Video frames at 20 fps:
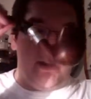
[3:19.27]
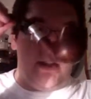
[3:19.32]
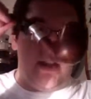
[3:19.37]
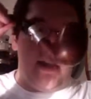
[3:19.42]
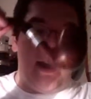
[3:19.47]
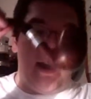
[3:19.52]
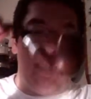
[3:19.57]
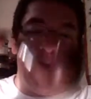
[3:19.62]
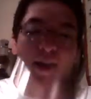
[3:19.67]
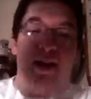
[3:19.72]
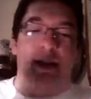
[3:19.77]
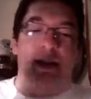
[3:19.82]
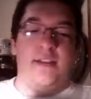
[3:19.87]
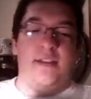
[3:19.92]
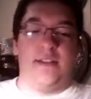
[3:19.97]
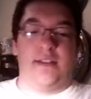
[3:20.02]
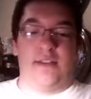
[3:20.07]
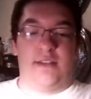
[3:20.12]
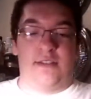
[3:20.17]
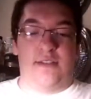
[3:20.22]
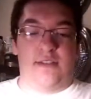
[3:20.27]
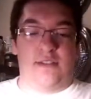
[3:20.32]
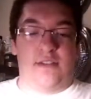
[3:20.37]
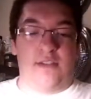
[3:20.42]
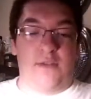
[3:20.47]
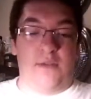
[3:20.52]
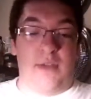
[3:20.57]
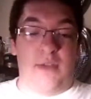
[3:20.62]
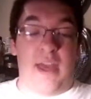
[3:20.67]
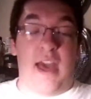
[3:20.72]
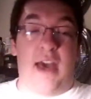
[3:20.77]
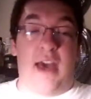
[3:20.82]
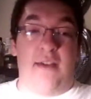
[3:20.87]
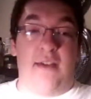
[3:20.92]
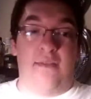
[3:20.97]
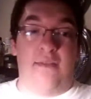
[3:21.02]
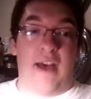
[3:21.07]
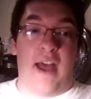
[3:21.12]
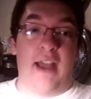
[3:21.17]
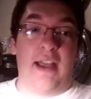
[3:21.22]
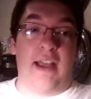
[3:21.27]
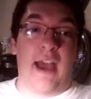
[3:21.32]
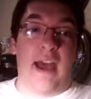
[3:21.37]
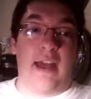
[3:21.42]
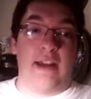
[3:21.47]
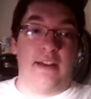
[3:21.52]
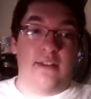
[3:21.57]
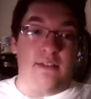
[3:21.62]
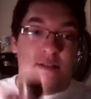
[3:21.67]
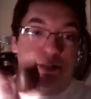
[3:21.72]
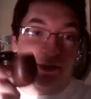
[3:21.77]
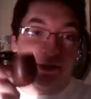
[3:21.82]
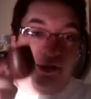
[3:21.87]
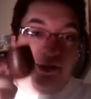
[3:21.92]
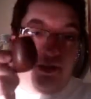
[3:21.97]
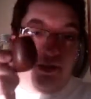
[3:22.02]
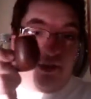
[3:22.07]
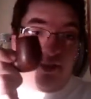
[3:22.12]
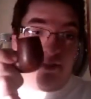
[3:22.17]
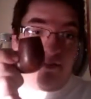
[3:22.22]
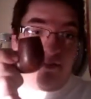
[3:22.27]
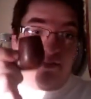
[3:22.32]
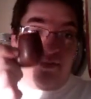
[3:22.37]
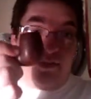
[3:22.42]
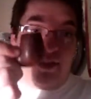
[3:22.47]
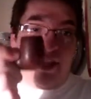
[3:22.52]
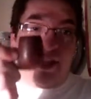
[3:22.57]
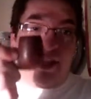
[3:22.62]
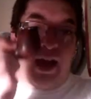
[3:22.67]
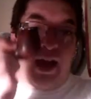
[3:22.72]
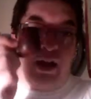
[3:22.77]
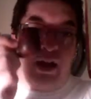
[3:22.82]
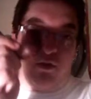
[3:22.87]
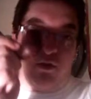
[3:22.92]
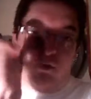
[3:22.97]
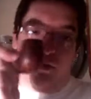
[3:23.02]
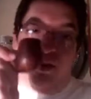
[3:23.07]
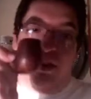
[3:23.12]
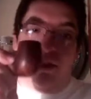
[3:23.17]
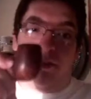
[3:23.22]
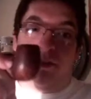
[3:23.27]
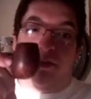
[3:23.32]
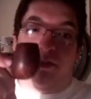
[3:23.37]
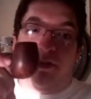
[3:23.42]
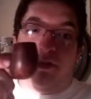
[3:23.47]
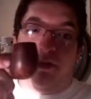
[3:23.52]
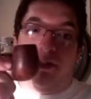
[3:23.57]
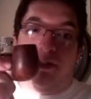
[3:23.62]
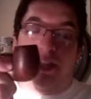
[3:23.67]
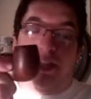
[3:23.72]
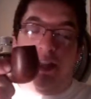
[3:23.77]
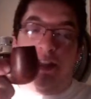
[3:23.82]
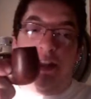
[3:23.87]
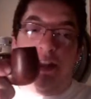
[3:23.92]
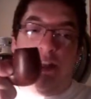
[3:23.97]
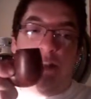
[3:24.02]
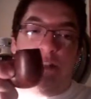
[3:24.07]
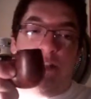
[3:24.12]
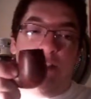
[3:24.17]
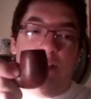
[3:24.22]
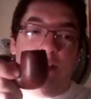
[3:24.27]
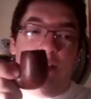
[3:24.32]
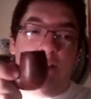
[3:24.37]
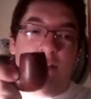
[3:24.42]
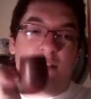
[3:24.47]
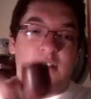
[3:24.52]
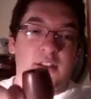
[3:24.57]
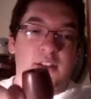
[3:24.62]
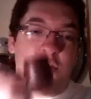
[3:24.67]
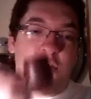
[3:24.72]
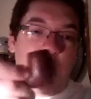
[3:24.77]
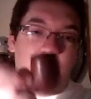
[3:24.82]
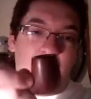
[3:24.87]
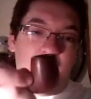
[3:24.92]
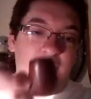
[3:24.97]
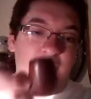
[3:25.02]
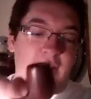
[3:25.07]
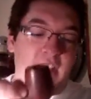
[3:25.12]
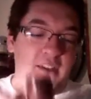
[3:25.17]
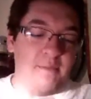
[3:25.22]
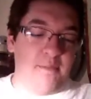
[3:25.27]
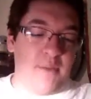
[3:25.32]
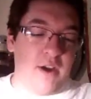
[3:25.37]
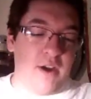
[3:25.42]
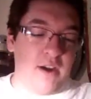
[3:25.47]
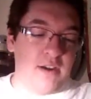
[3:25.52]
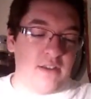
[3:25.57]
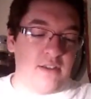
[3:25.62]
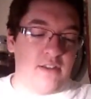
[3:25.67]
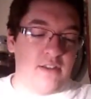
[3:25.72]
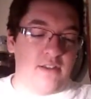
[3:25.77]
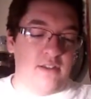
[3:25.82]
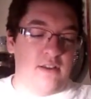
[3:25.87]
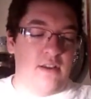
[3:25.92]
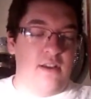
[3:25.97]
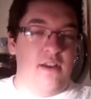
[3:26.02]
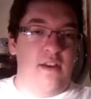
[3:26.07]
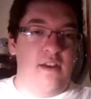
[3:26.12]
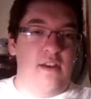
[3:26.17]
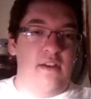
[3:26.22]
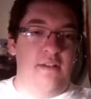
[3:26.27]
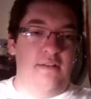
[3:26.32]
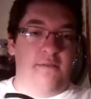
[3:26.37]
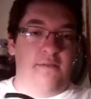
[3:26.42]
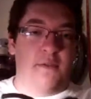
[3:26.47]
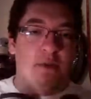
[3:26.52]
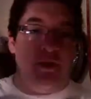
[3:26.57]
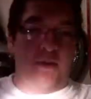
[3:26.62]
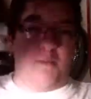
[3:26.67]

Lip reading: And so yeah, I got a real good deal on these. $25 for the